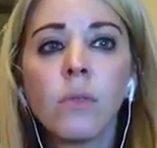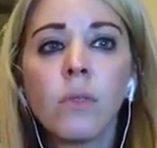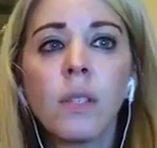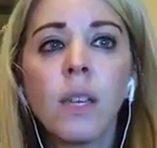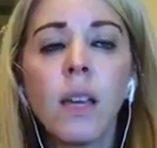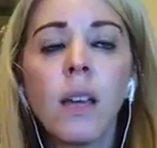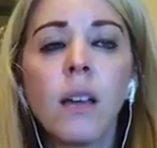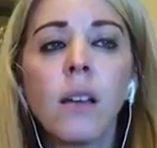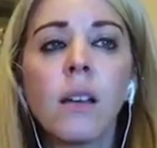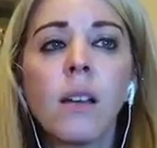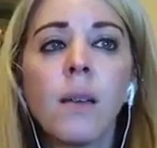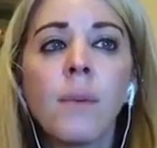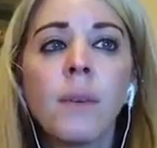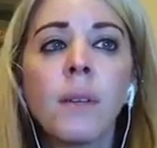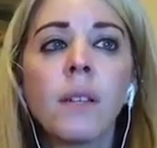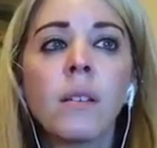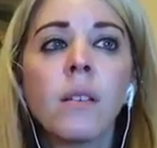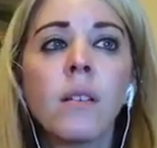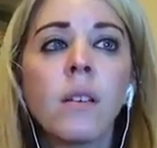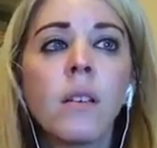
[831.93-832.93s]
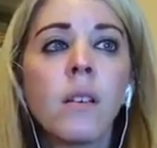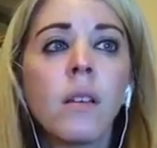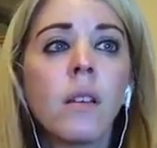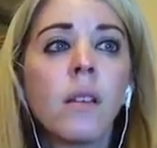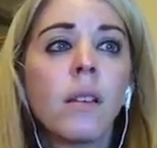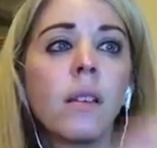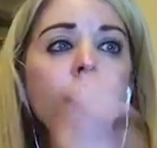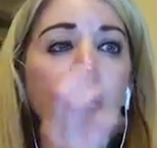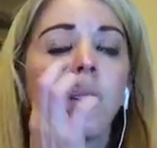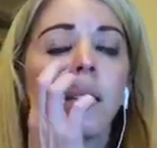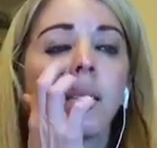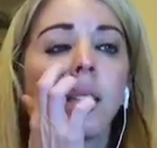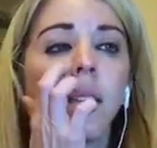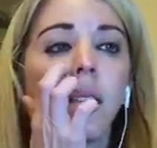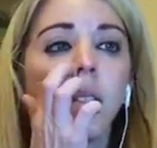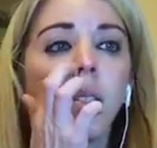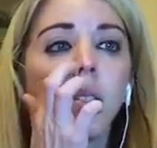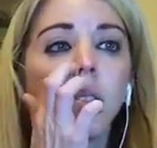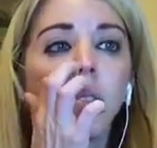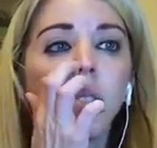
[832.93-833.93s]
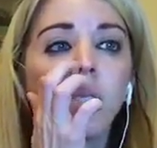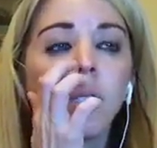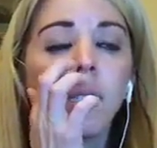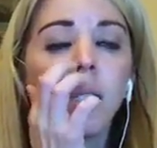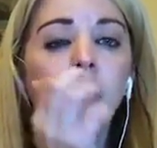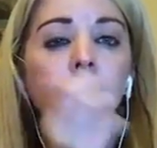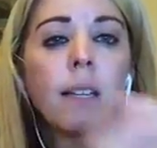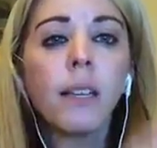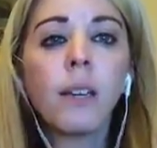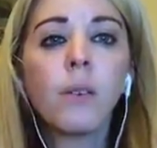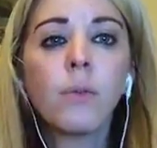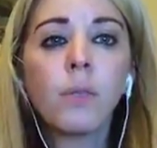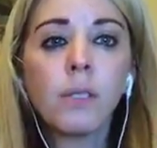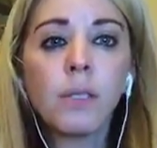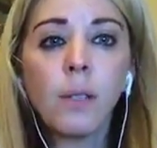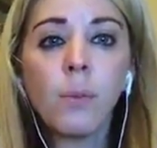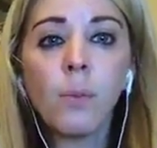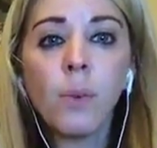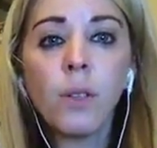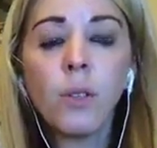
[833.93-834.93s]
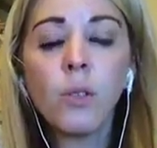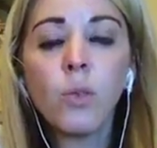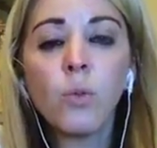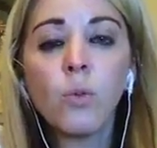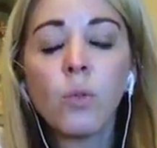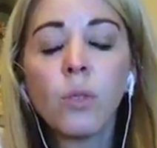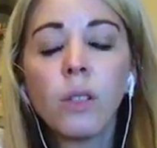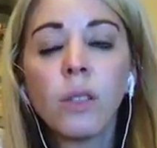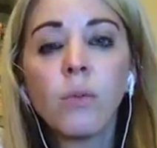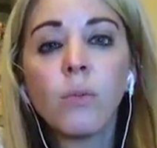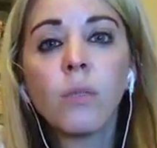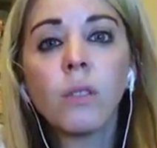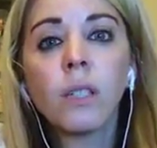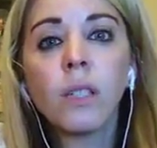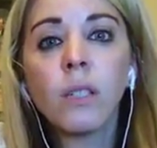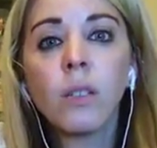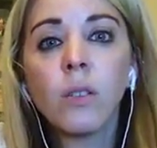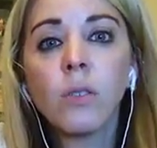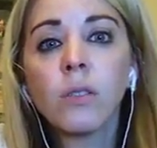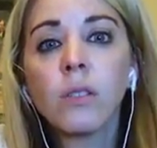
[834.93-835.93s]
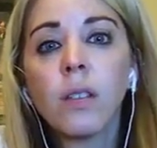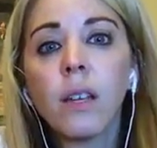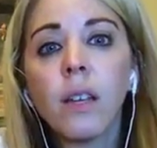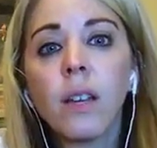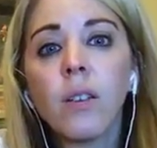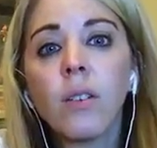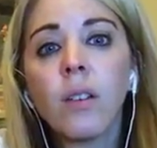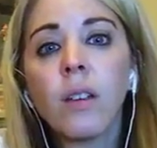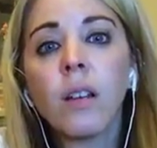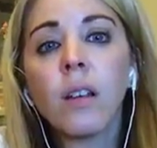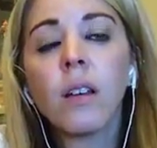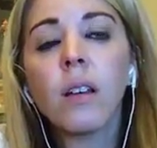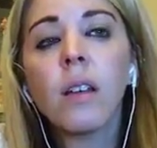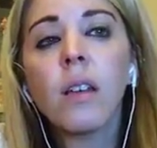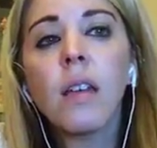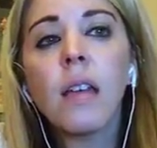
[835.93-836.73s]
Yeah, I mean, like I said, you just need to get with someone who really, really knows the area